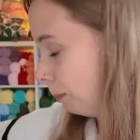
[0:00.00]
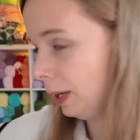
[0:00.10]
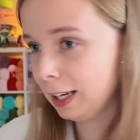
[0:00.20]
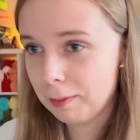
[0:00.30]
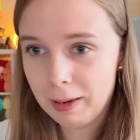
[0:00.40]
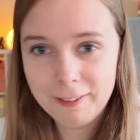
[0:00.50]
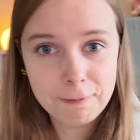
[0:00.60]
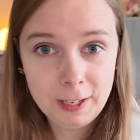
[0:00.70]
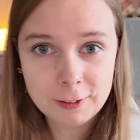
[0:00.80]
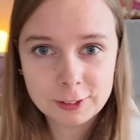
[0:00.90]
pick my
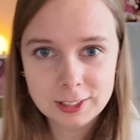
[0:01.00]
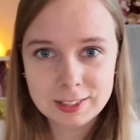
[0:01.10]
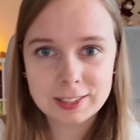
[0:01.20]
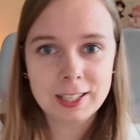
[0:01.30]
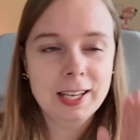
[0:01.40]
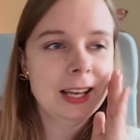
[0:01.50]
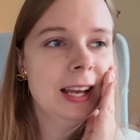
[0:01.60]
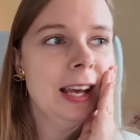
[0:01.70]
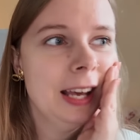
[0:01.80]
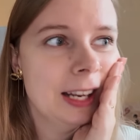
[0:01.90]
favorites
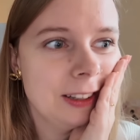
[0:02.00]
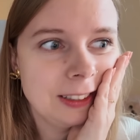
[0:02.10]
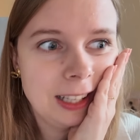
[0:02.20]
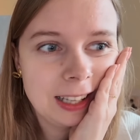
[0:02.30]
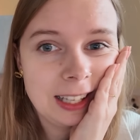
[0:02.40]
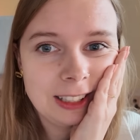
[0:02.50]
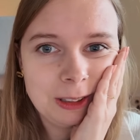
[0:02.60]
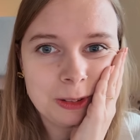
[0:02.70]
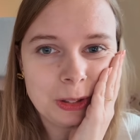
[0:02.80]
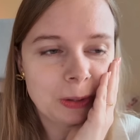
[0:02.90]
and I'll let
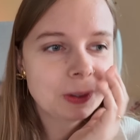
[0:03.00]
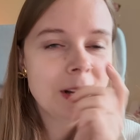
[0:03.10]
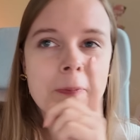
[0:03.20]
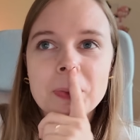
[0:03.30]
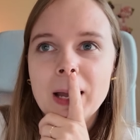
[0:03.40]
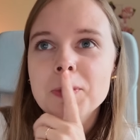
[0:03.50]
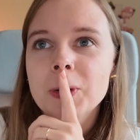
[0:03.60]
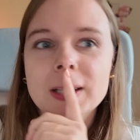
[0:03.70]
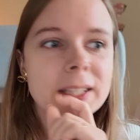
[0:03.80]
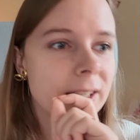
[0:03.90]
you know. I'm
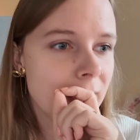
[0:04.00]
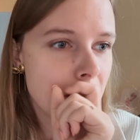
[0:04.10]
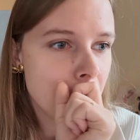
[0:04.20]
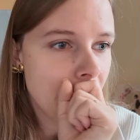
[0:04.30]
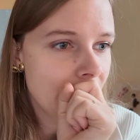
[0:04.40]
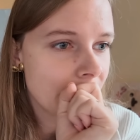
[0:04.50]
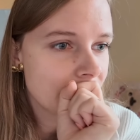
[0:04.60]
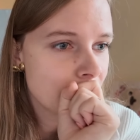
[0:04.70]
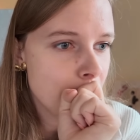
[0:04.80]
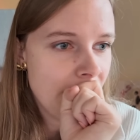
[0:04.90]
quickly gonna buy
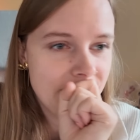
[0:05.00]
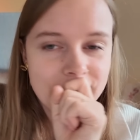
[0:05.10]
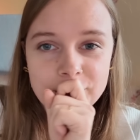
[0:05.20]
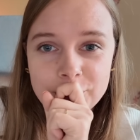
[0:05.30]
the pattern